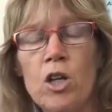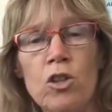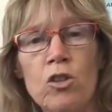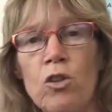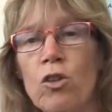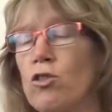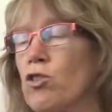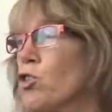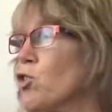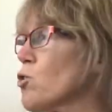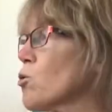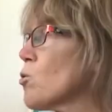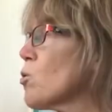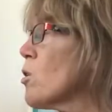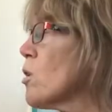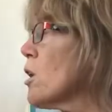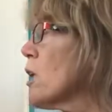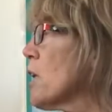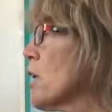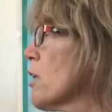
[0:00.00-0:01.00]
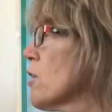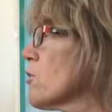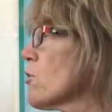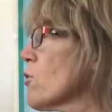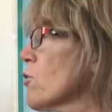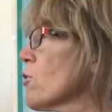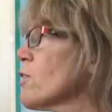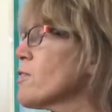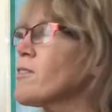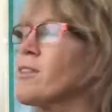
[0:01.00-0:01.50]
not sure.
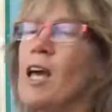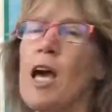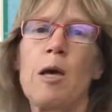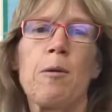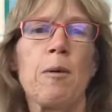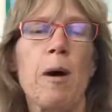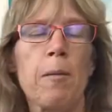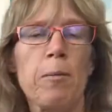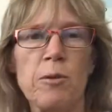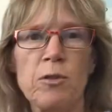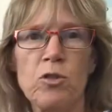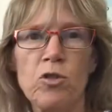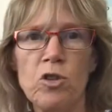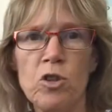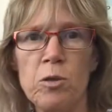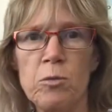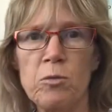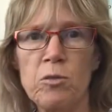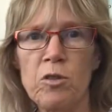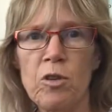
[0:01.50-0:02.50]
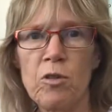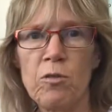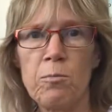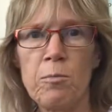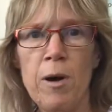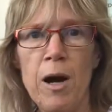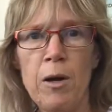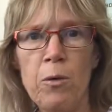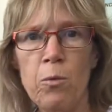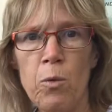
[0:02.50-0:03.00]
So this came up in terms of
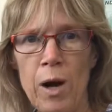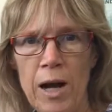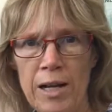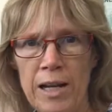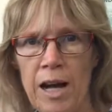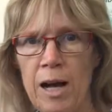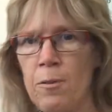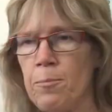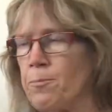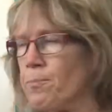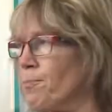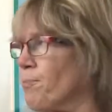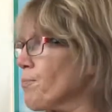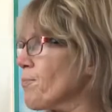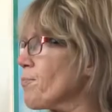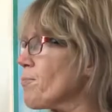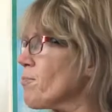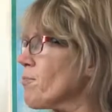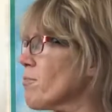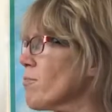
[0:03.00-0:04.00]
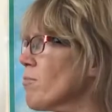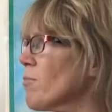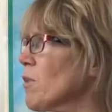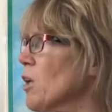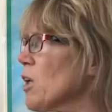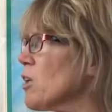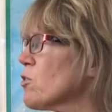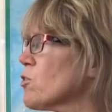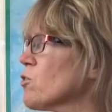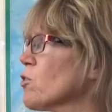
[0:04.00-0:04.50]
my waka.
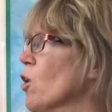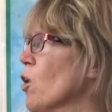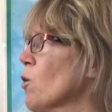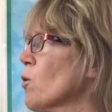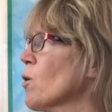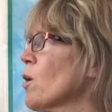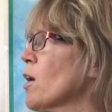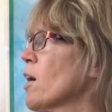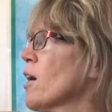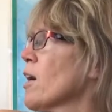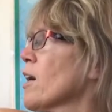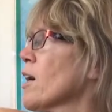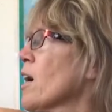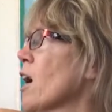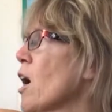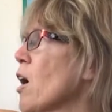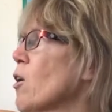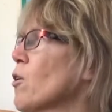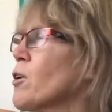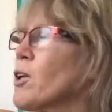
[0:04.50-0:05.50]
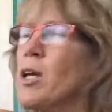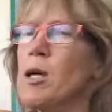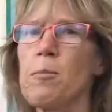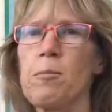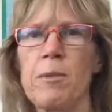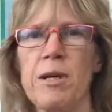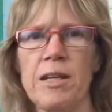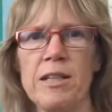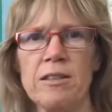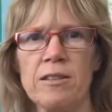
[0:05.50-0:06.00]
So kaore
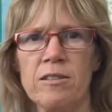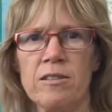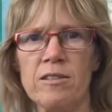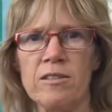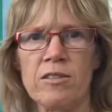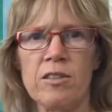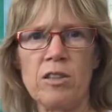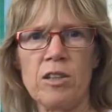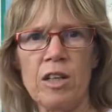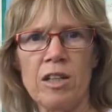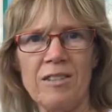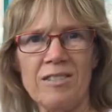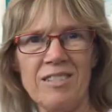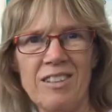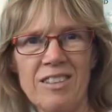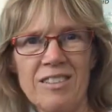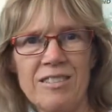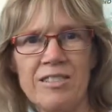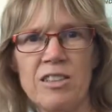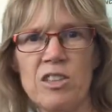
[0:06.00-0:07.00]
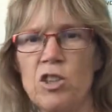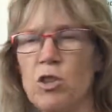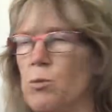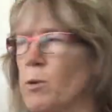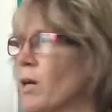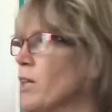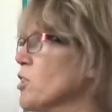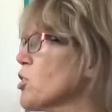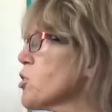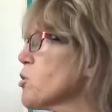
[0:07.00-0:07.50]
means, in this
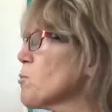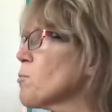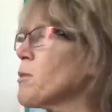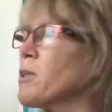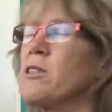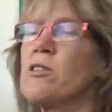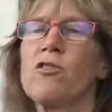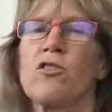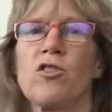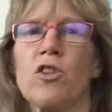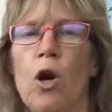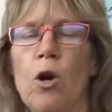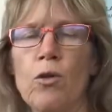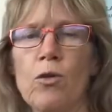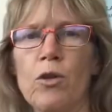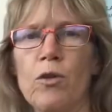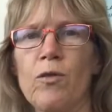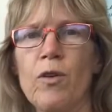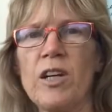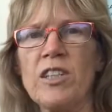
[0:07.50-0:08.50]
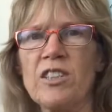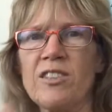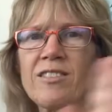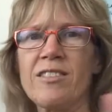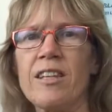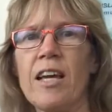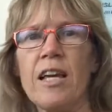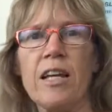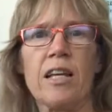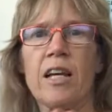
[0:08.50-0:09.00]
situation, means don't. If I just
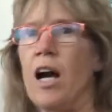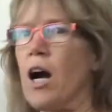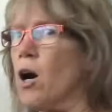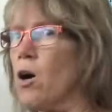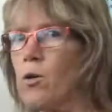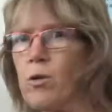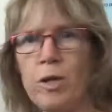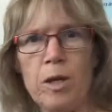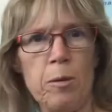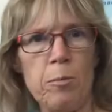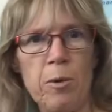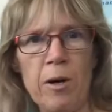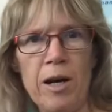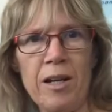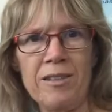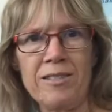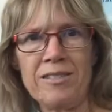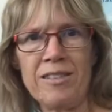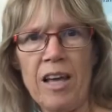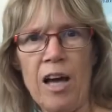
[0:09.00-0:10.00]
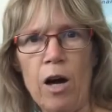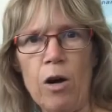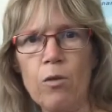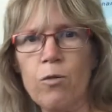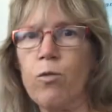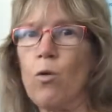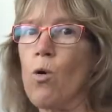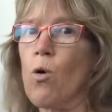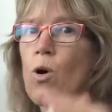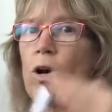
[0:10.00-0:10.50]
say kaore by
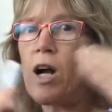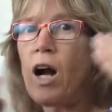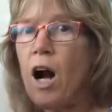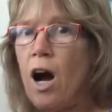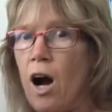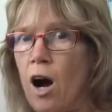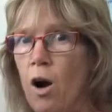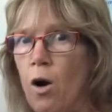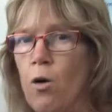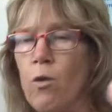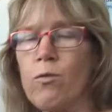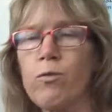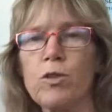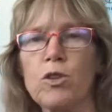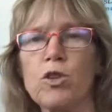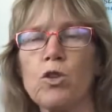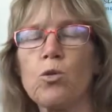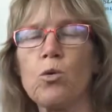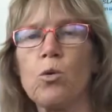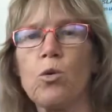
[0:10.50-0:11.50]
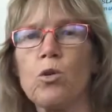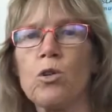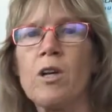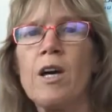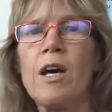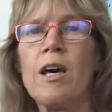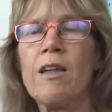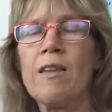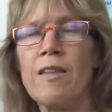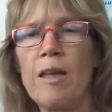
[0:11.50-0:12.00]
itself, or kao for short,
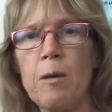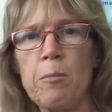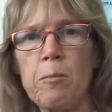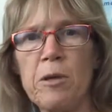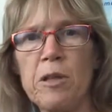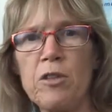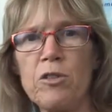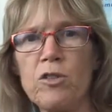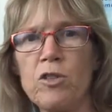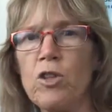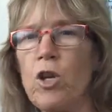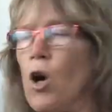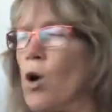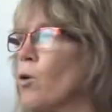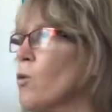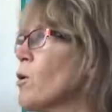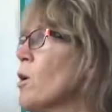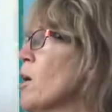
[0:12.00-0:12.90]
that means no.